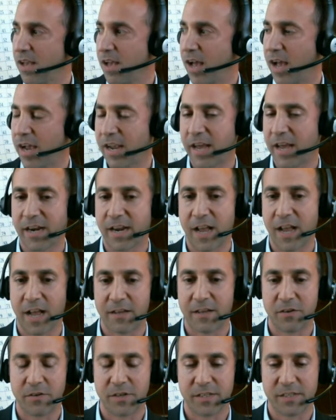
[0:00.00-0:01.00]
I got a
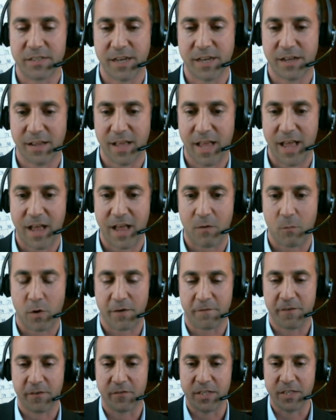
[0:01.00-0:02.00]
condo to sell at
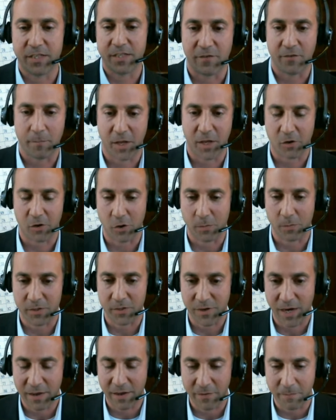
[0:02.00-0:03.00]
157 Metacoma
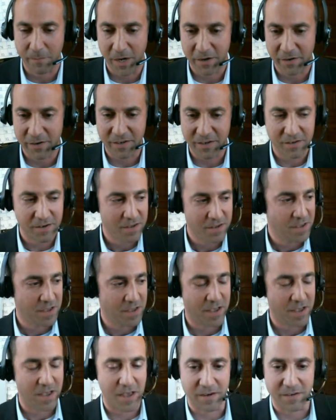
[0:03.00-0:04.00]
Drive in Meriden,
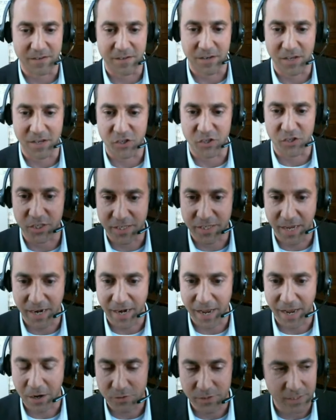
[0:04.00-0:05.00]
and she's got
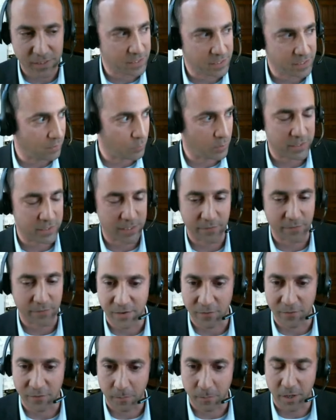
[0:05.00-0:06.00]
a house to sell at
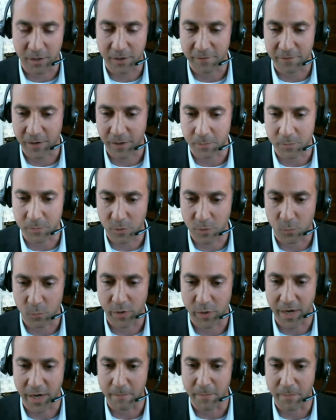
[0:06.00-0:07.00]
177 Parker Farms Road.
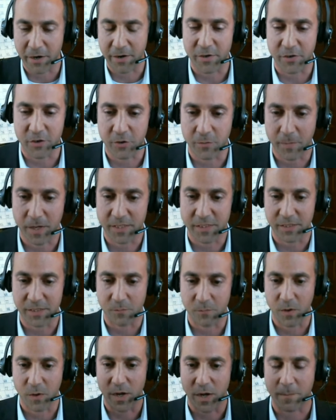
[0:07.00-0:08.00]
We're getting married in two months,
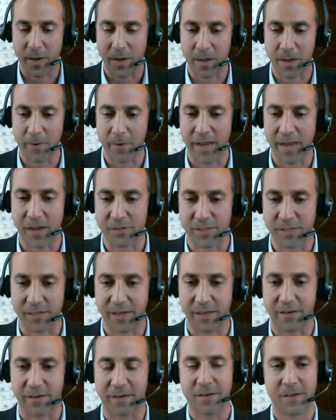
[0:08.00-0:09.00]
and we want to buy a big house
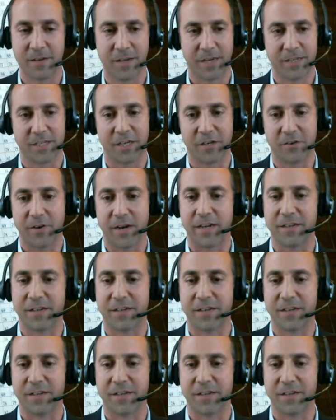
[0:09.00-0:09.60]
together. I said, That's great.